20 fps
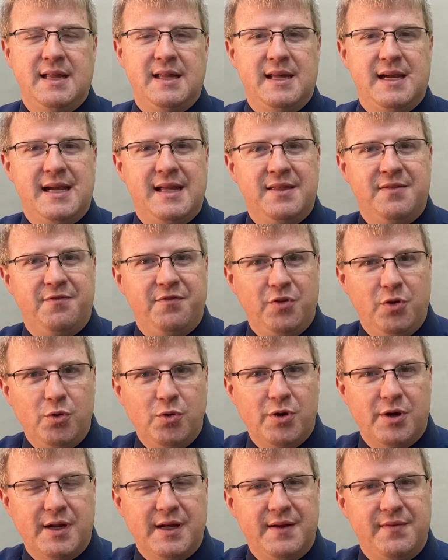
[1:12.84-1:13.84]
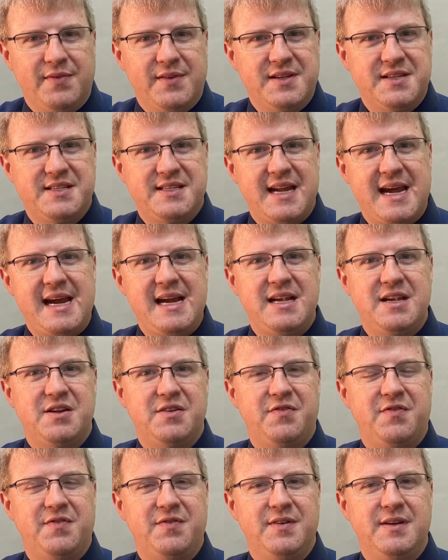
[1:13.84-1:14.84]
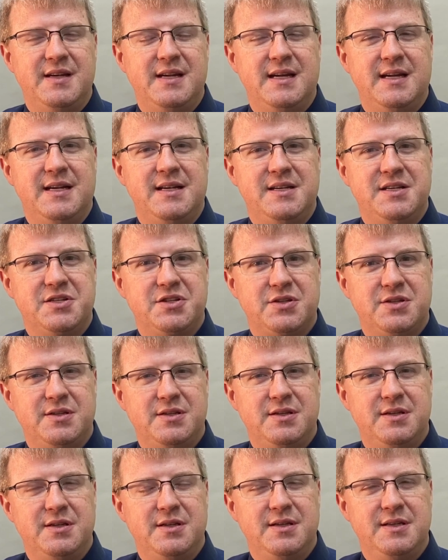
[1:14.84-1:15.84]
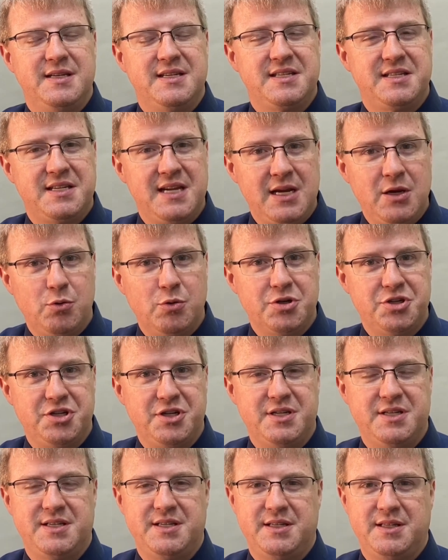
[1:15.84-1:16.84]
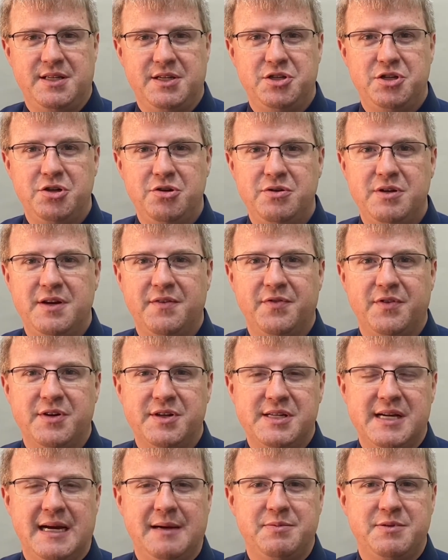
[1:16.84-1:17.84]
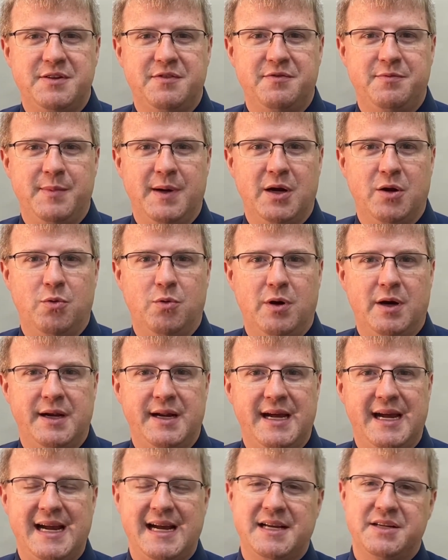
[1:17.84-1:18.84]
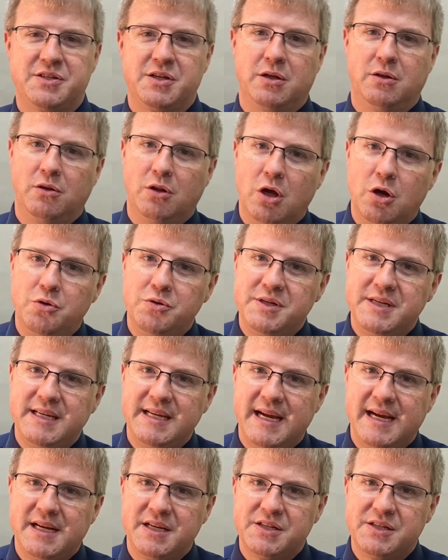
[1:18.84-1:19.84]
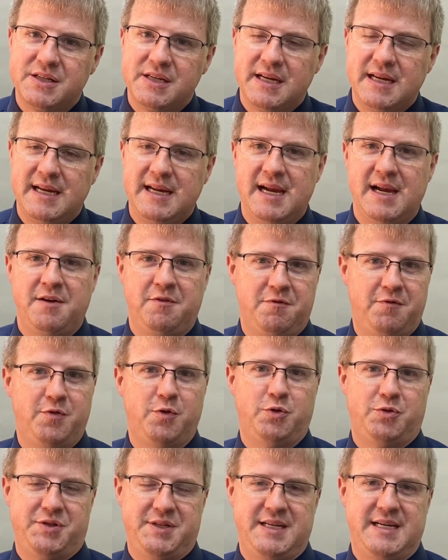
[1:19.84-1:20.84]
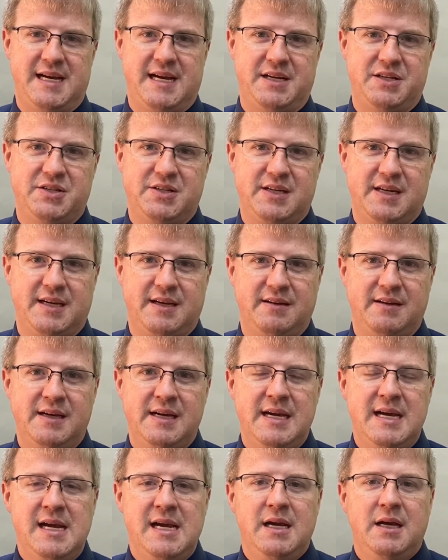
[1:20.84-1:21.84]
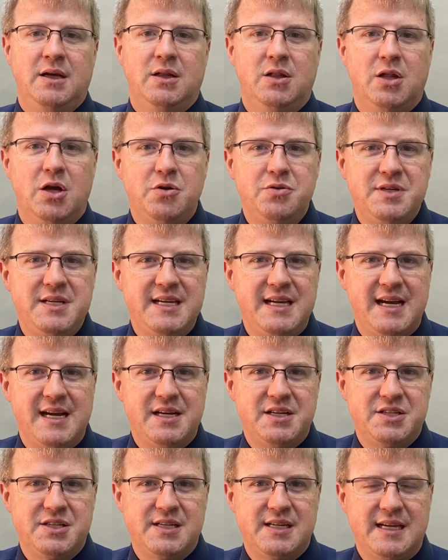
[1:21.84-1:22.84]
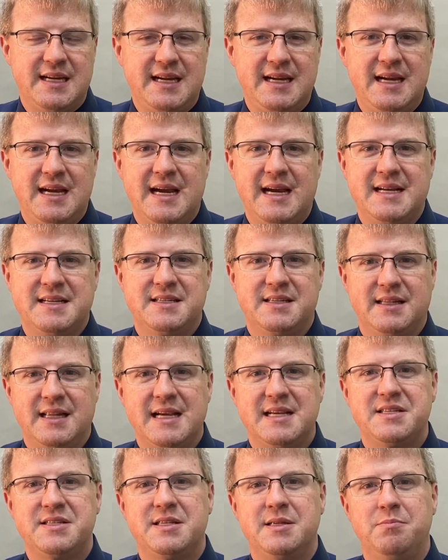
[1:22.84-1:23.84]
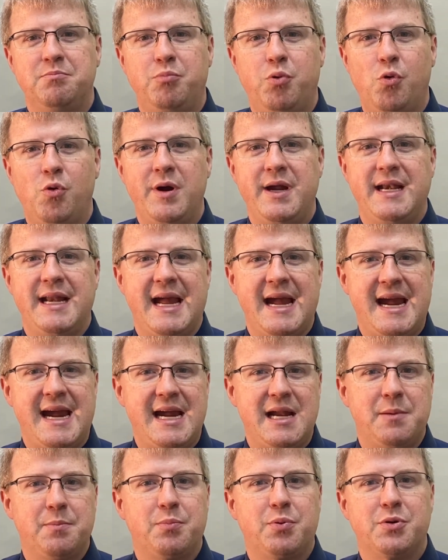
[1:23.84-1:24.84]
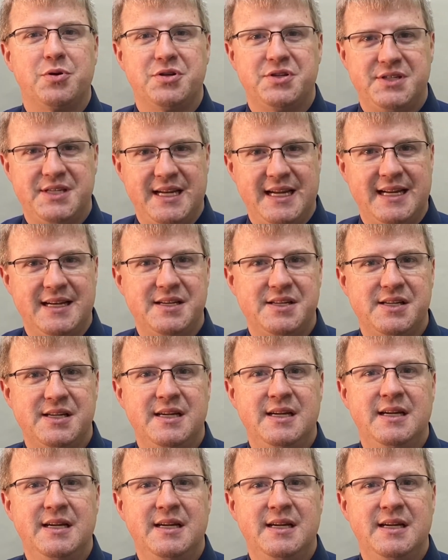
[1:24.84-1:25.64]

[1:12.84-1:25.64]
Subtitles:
In Florida, the state distinguishes the two different types of marijuana as low THC and full THC. Low THC has less than 0.8%